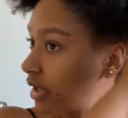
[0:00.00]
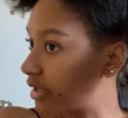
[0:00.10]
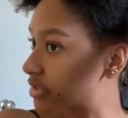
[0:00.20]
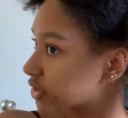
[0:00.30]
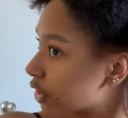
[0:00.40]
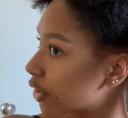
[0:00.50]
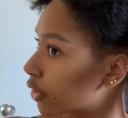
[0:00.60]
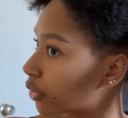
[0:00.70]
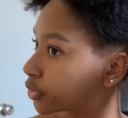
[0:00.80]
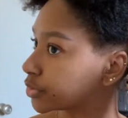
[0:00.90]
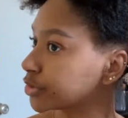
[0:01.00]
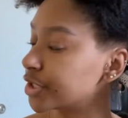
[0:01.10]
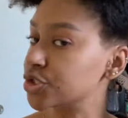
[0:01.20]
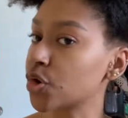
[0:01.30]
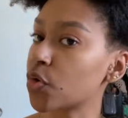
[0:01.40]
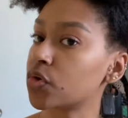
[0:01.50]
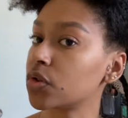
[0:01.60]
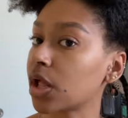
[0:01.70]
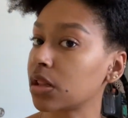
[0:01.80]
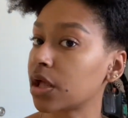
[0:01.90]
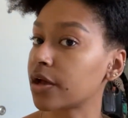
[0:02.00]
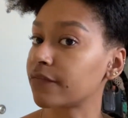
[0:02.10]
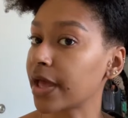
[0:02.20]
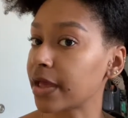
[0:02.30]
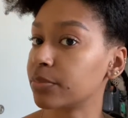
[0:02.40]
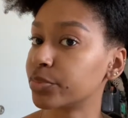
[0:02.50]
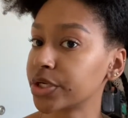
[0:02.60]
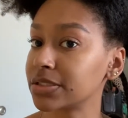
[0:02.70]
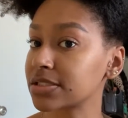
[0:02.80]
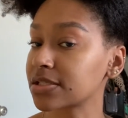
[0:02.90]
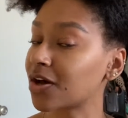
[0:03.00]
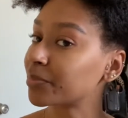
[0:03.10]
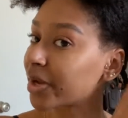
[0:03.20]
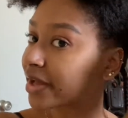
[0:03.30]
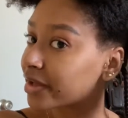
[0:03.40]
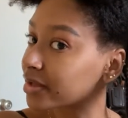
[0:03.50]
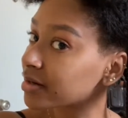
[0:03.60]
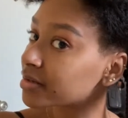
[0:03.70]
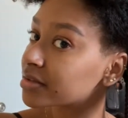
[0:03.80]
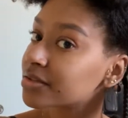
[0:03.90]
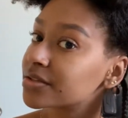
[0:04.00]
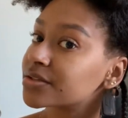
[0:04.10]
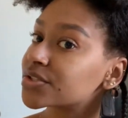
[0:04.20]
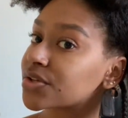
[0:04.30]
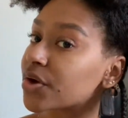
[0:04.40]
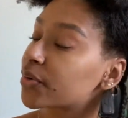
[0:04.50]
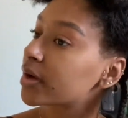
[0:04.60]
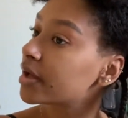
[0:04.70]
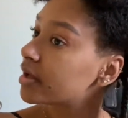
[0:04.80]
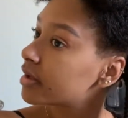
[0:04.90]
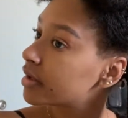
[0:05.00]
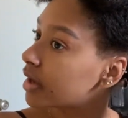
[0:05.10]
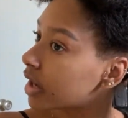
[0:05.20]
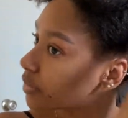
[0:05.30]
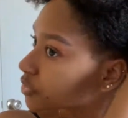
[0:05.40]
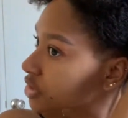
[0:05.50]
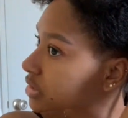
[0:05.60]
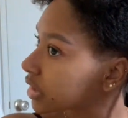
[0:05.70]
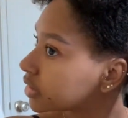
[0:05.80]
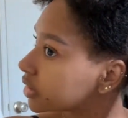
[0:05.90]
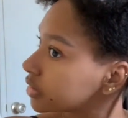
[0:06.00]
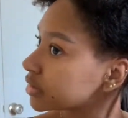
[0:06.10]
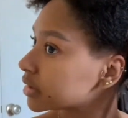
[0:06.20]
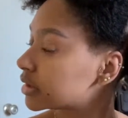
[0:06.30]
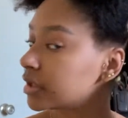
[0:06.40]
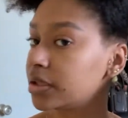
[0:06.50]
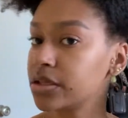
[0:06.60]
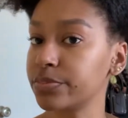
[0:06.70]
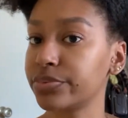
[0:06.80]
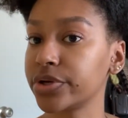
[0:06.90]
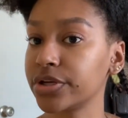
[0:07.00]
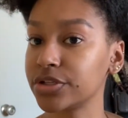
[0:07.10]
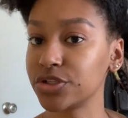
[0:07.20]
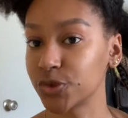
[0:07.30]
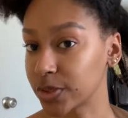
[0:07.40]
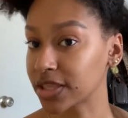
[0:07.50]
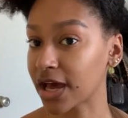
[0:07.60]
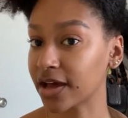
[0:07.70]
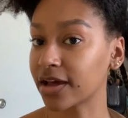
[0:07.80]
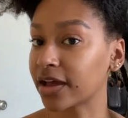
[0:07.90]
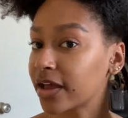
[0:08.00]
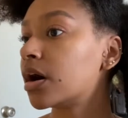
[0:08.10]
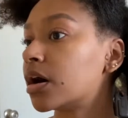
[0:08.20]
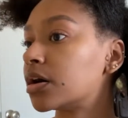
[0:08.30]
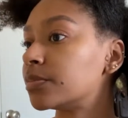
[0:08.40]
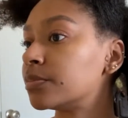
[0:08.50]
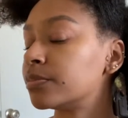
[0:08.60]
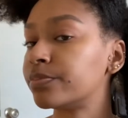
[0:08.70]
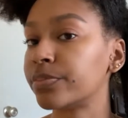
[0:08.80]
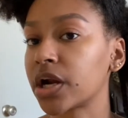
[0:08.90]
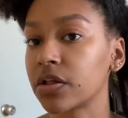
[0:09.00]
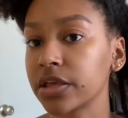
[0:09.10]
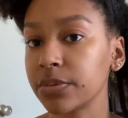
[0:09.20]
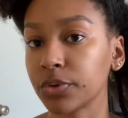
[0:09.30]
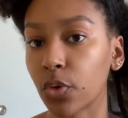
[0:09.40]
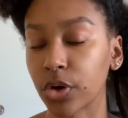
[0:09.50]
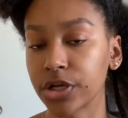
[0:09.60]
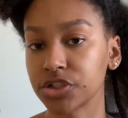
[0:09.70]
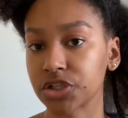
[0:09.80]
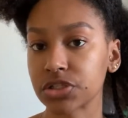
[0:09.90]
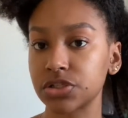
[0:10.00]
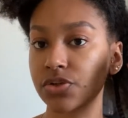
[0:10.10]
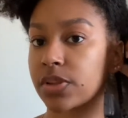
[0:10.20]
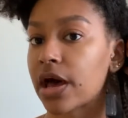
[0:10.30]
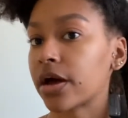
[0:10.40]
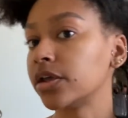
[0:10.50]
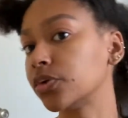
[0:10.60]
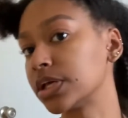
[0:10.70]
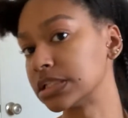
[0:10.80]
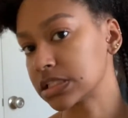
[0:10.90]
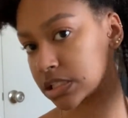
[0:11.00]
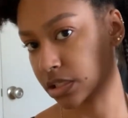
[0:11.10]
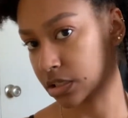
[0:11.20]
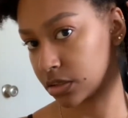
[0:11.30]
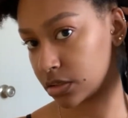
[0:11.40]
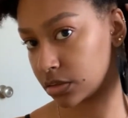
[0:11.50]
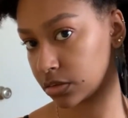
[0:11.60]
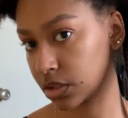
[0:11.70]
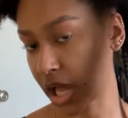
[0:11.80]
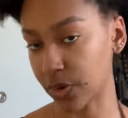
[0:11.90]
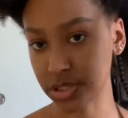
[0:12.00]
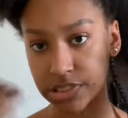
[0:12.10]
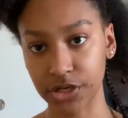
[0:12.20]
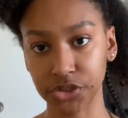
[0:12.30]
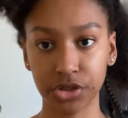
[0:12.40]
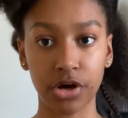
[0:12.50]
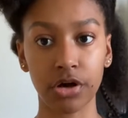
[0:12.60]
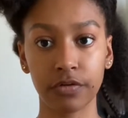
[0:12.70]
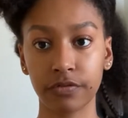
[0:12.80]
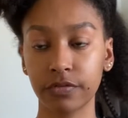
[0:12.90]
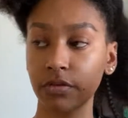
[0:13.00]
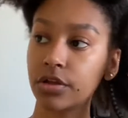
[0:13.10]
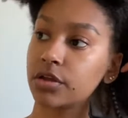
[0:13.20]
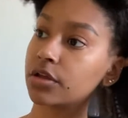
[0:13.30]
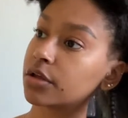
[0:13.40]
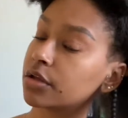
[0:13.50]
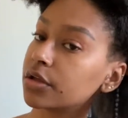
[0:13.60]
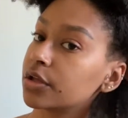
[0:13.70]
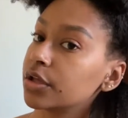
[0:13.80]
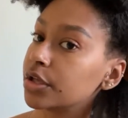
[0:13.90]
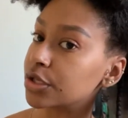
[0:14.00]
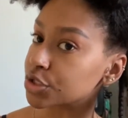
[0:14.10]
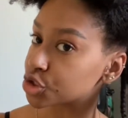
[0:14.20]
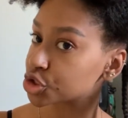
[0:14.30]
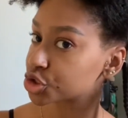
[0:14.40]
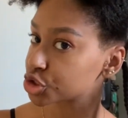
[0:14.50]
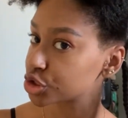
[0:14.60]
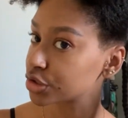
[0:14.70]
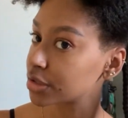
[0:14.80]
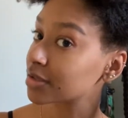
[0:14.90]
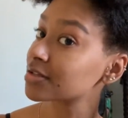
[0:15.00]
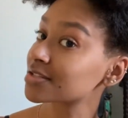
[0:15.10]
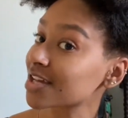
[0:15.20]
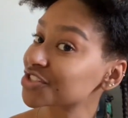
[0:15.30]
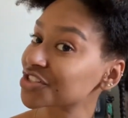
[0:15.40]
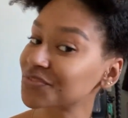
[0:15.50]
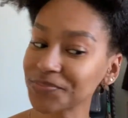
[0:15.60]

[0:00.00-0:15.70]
So in total, I'll have 8 braids on my head. So I'm just gonna keep doing that, but I'll keep recording just so that you can see how I section off each section.